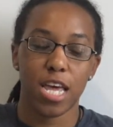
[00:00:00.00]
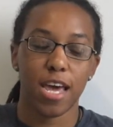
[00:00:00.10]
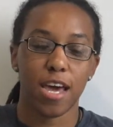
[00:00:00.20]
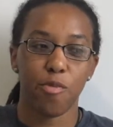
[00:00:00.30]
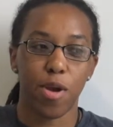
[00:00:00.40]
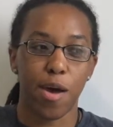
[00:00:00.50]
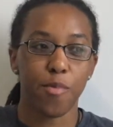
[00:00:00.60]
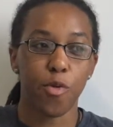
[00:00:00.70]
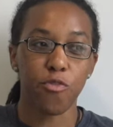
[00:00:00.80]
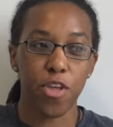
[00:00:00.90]
And when I
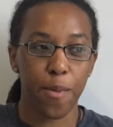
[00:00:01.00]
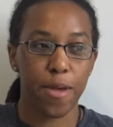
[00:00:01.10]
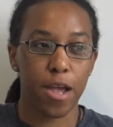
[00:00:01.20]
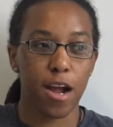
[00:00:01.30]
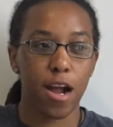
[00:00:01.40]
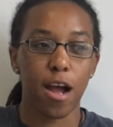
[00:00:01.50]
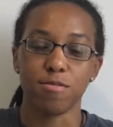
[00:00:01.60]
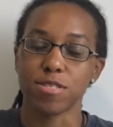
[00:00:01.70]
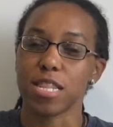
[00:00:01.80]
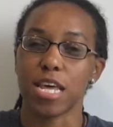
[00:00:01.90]
moved up here, I
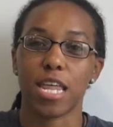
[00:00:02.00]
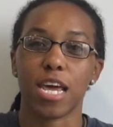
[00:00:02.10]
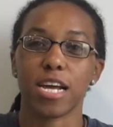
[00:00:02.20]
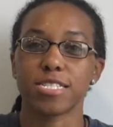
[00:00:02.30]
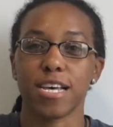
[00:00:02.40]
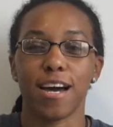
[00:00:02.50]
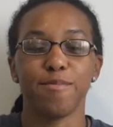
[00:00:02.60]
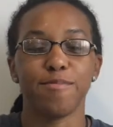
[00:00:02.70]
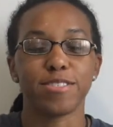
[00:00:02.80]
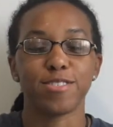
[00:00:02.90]
was elated because I
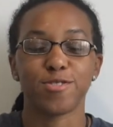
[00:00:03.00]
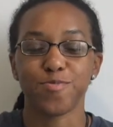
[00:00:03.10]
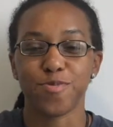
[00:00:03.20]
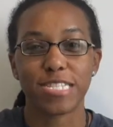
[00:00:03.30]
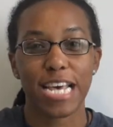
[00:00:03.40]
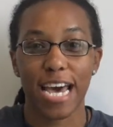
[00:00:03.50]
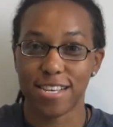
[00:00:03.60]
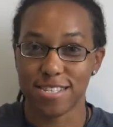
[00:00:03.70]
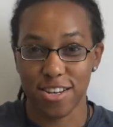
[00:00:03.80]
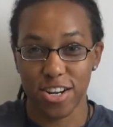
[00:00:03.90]
am a super
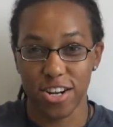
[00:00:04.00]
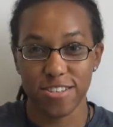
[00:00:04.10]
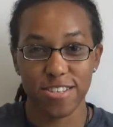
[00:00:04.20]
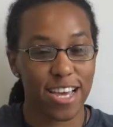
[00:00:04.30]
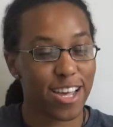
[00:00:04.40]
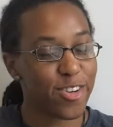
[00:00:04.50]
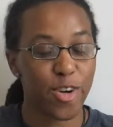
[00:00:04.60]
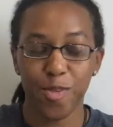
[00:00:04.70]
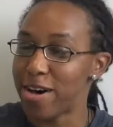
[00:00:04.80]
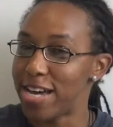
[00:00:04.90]
daddy's girl. Can't
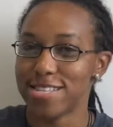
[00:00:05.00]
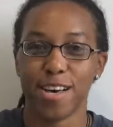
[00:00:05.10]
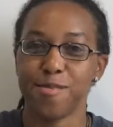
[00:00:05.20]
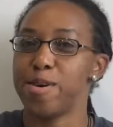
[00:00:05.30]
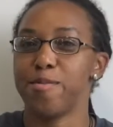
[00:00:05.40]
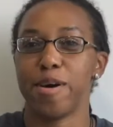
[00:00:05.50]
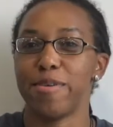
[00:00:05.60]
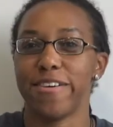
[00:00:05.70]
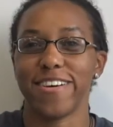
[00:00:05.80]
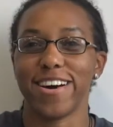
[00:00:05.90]
nobody tell me about
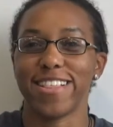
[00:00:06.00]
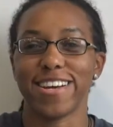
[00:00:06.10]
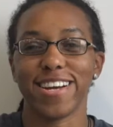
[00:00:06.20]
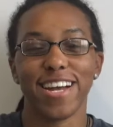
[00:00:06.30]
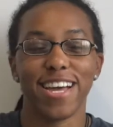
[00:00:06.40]
my father.